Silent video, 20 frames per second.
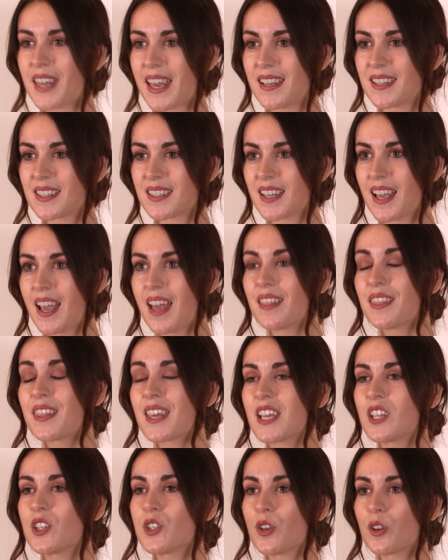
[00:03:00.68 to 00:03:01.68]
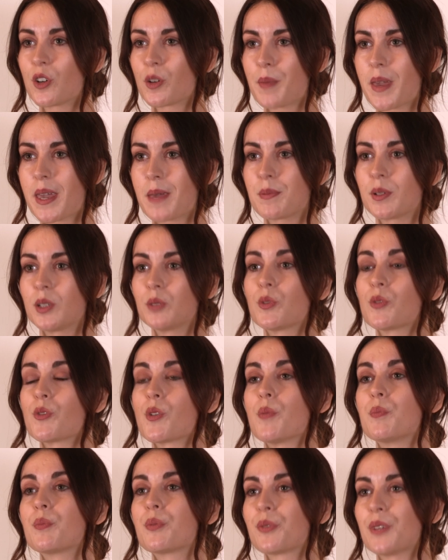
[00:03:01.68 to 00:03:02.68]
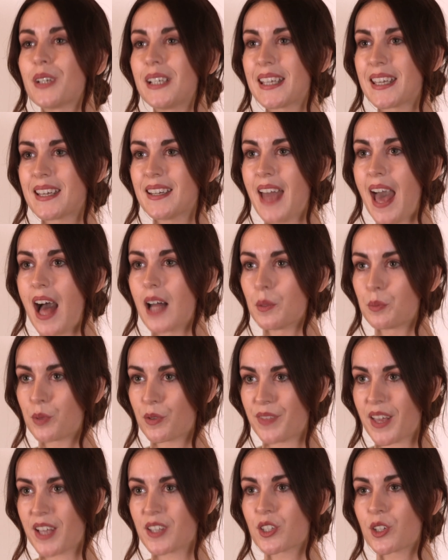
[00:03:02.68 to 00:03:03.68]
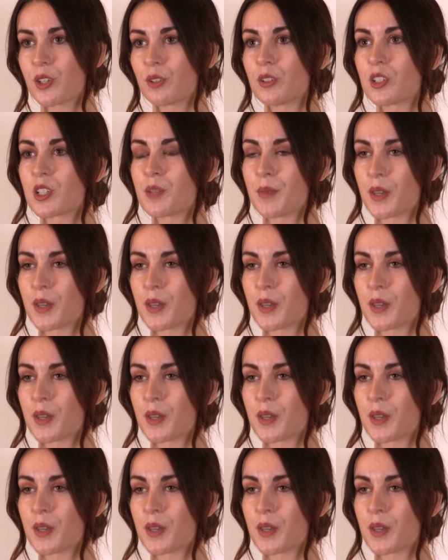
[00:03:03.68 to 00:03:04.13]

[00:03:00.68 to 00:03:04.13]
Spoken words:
this. These young people were a brilliant help with their school's